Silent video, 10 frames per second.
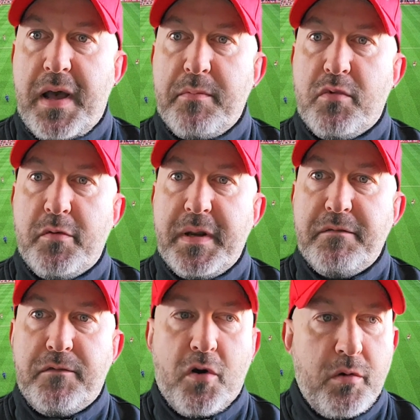Pep would have been
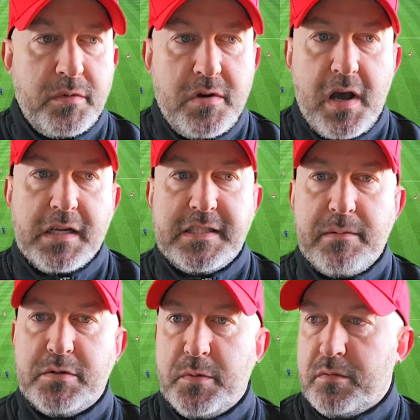informed, not
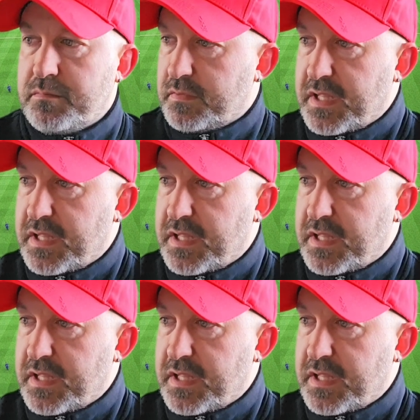acceptable.